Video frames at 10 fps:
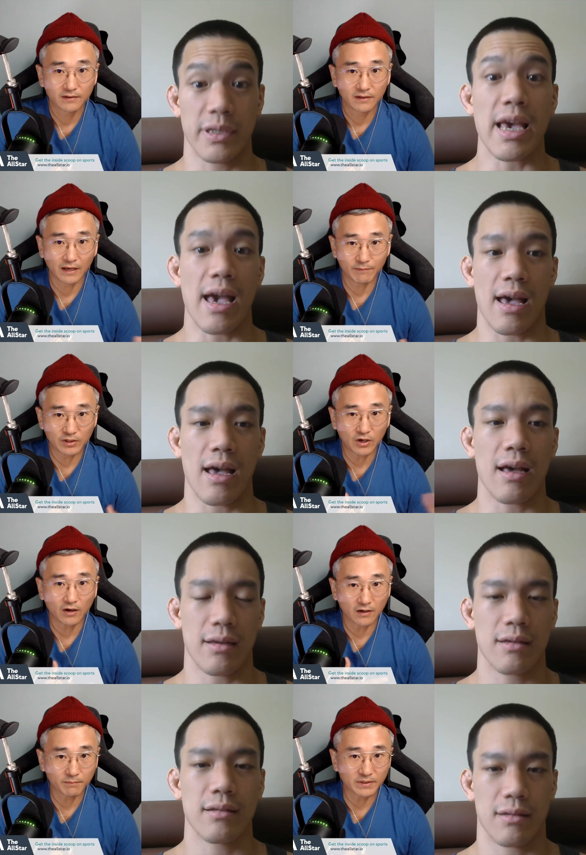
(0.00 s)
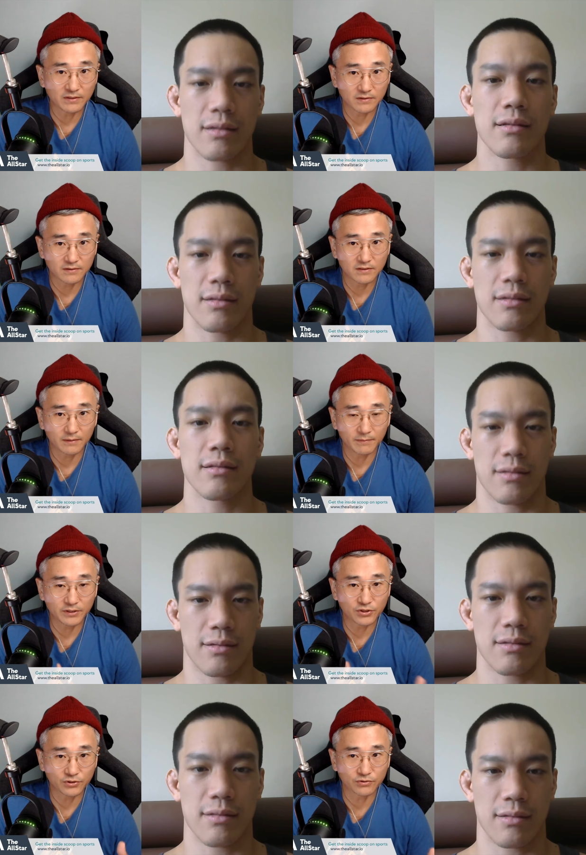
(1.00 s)
Speaker 1: yeah. have been caught up in some
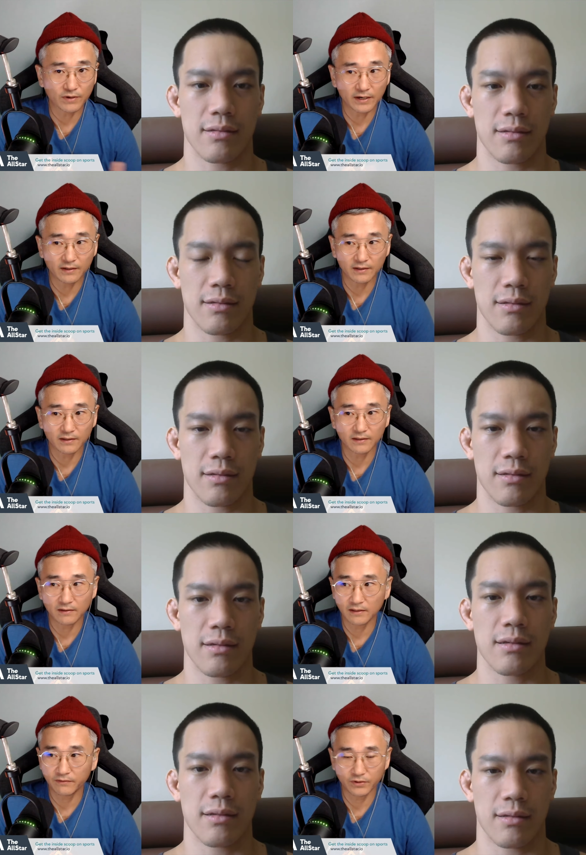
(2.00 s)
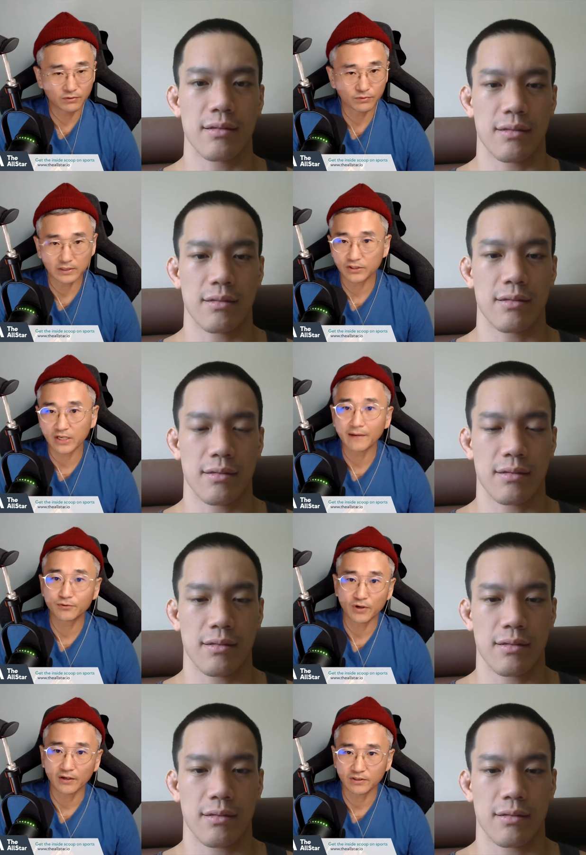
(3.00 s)
issues, right? And even with the James
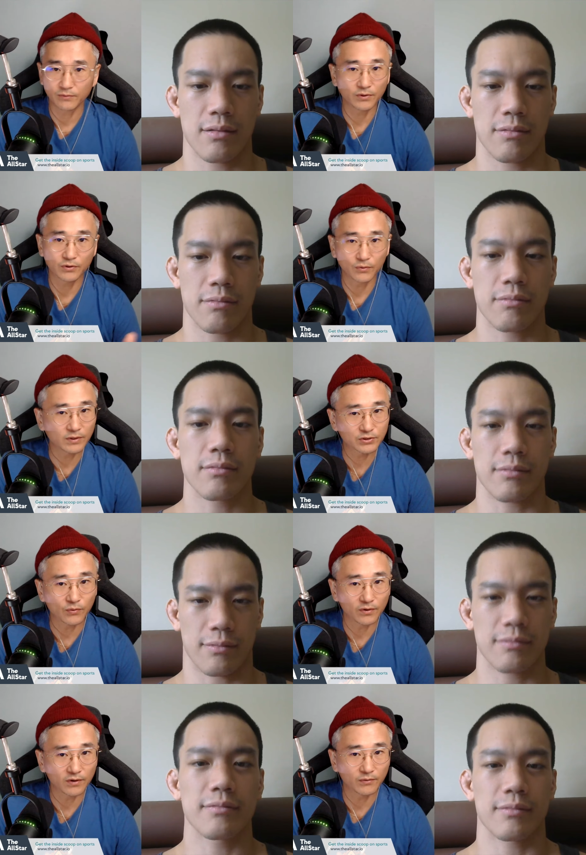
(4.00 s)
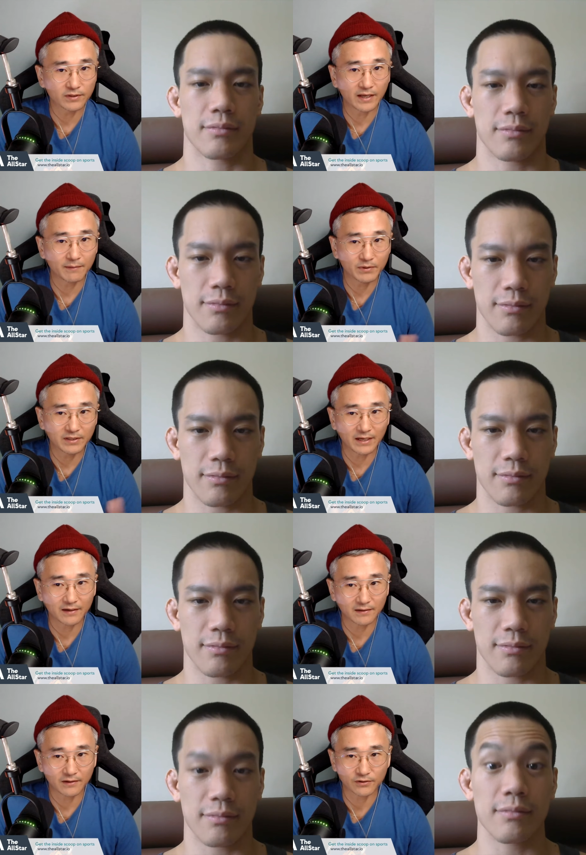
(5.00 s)
Krause thing, we don't know what's going on with that, but that
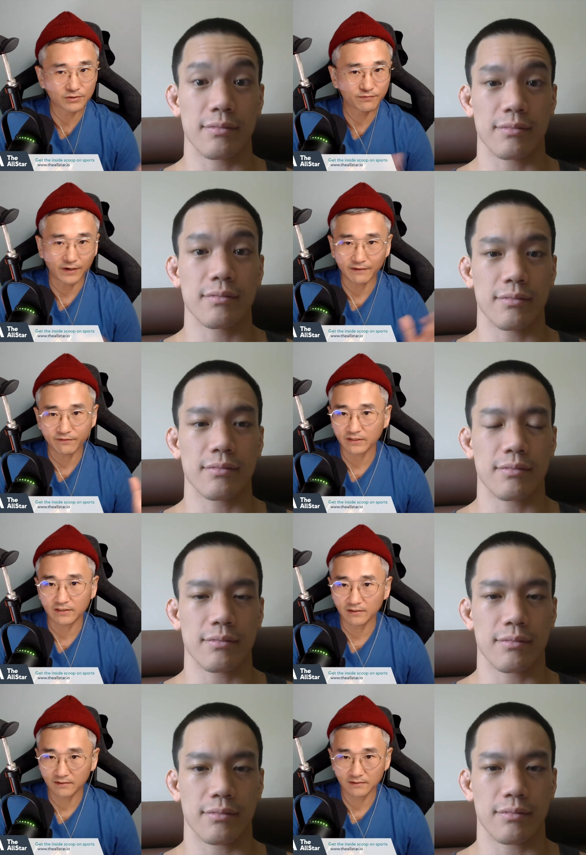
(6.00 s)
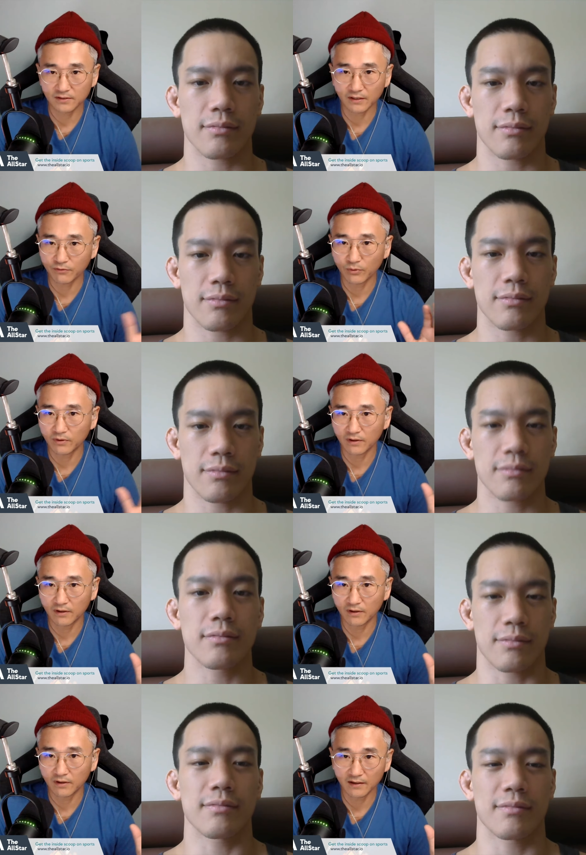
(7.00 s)
there's fight fixing stuff going
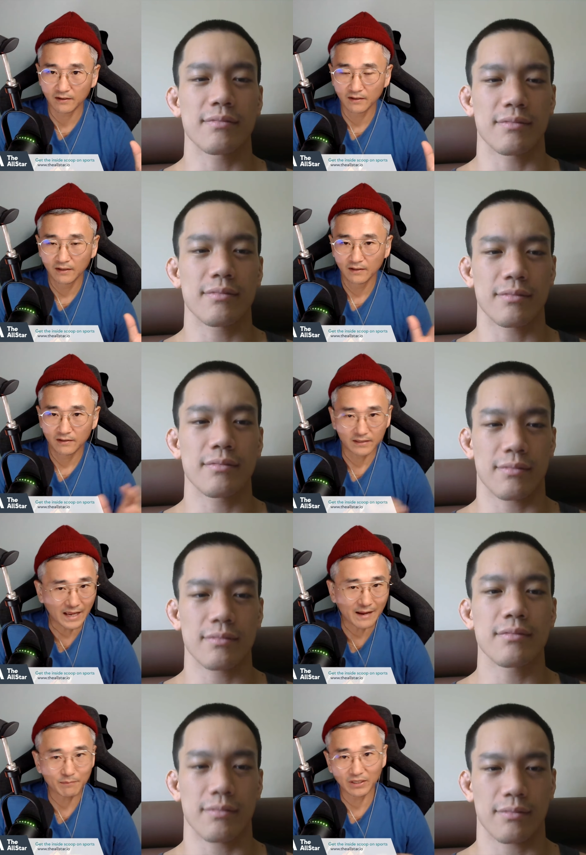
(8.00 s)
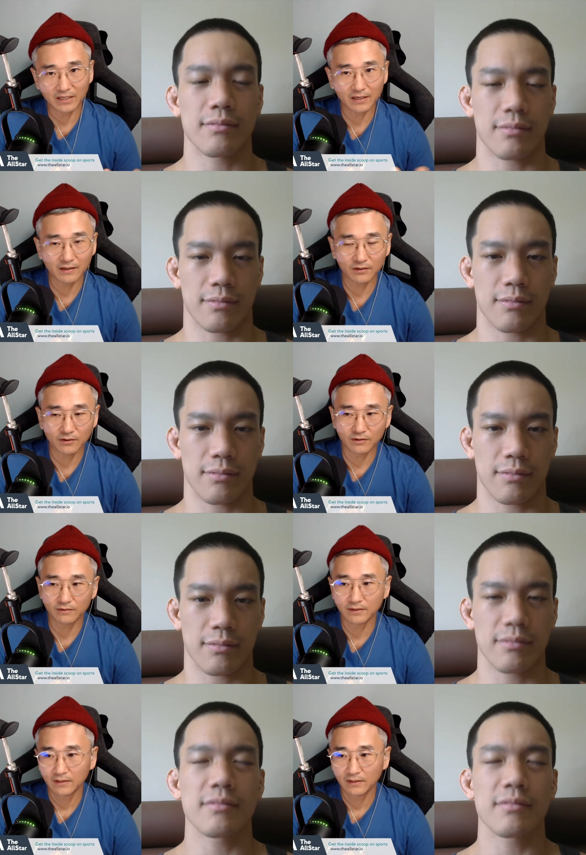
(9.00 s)
on there, gambling, you know,